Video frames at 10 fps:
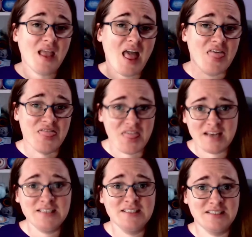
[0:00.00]
and
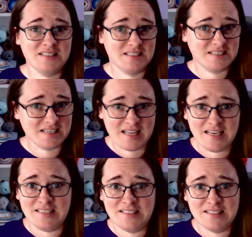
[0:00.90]
then
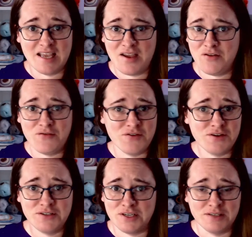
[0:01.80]

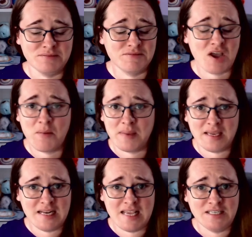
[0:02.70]
hoovered and carpet
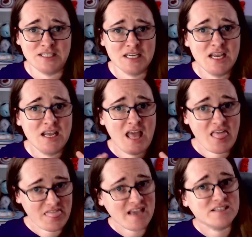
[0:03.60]
cleaned
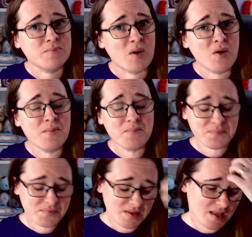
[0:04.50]
that spot,
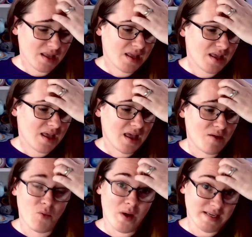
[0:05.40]

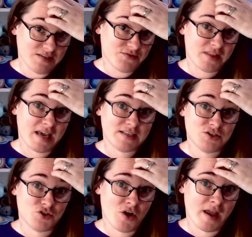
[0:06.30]
waited for that to
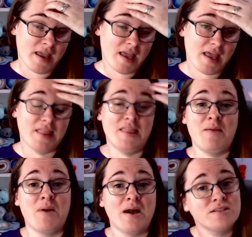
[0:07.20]
dry, and then
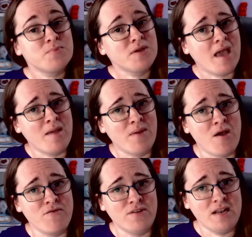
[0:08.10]
my husband came
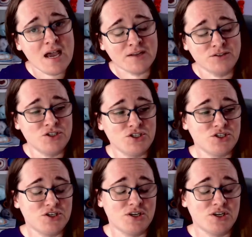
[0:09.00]
home for lunch